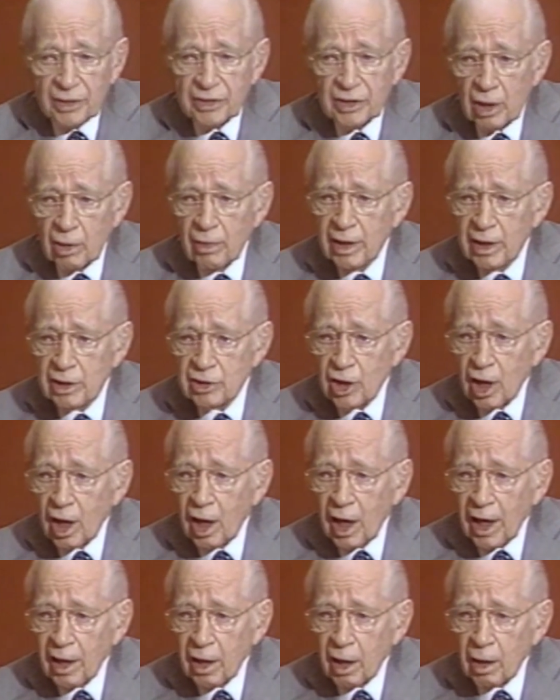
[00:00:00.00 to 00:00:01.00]
But there is
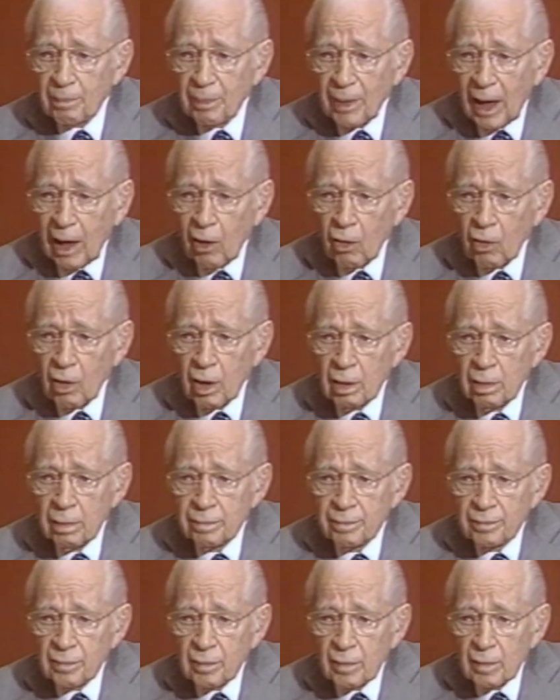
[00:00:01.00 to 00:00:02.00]
a higher
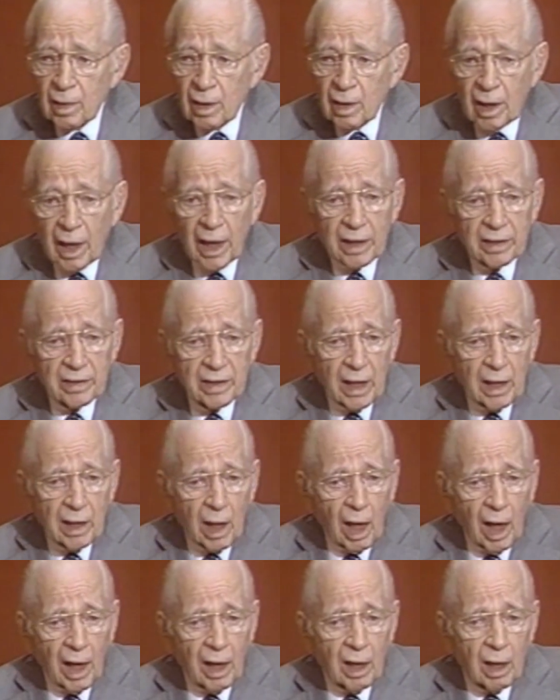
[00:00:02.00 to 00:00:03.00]
power, and
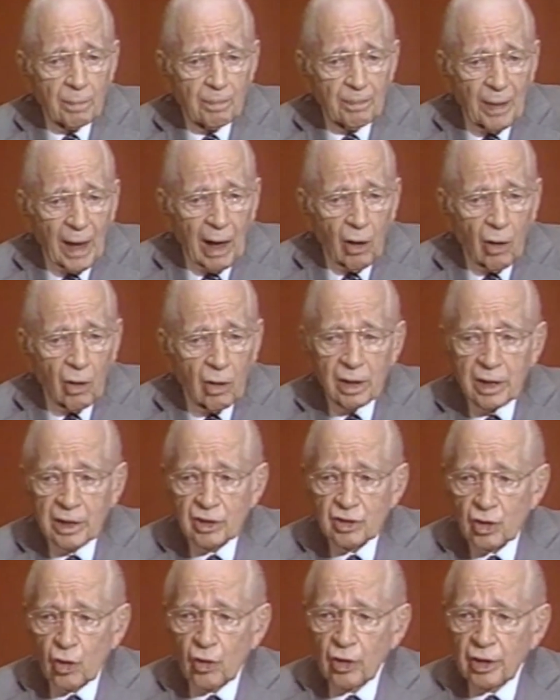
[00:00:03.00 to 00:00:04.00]
that higher power
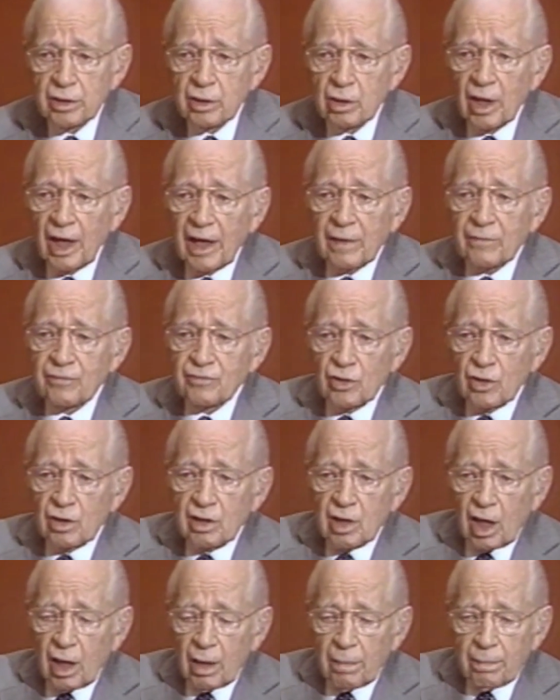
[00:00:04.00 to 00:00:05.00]
is going to have
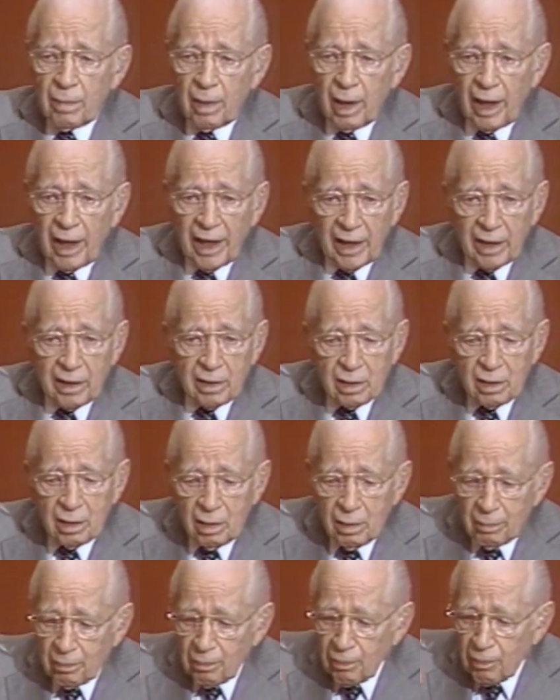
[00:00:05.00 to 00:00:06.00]
to come
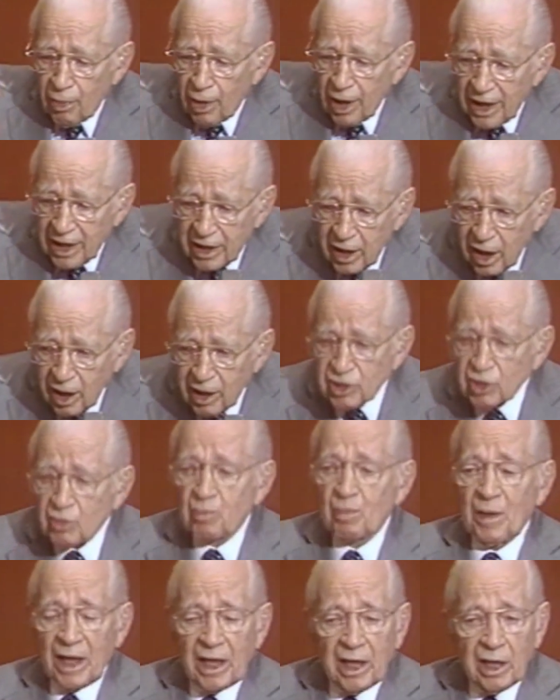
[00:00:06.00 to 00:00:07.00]
and bring
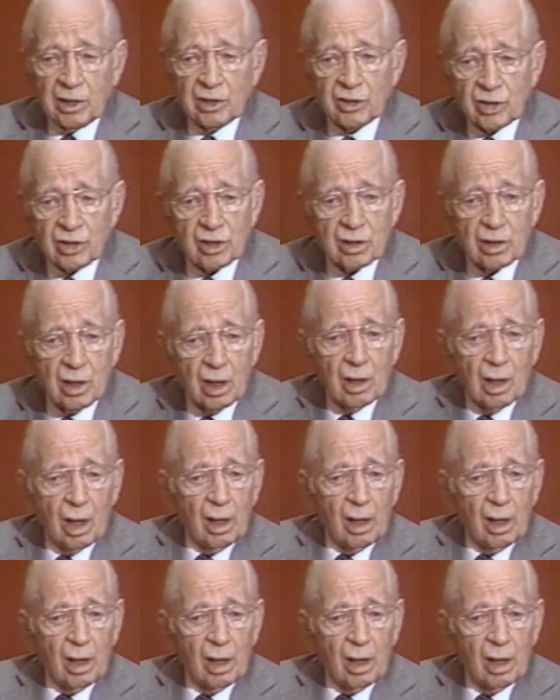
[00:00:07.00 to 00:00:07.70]
us peace.